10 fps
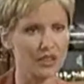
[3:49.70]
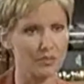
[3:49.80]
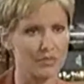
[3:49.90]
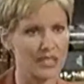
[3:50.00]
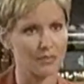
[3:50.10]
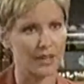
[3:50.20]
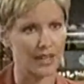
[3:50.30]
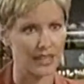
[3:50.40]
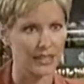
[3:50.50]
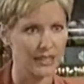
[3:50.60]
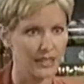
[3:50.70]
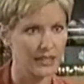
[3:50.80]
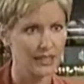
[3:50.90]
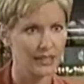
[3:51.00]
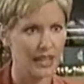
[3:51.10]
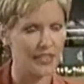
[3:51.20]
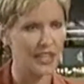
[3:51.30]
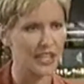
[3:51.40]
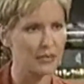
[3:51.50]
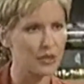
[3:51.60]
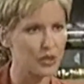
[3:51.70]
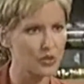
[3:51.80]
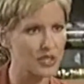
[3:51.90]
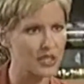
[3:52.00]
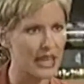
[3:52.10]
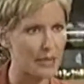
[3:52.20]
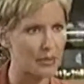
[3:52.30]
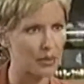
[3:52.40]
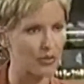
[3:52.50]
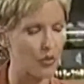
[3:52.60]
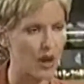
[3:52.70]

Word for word: aren't you the little busybody? I think Kim Hughes is capable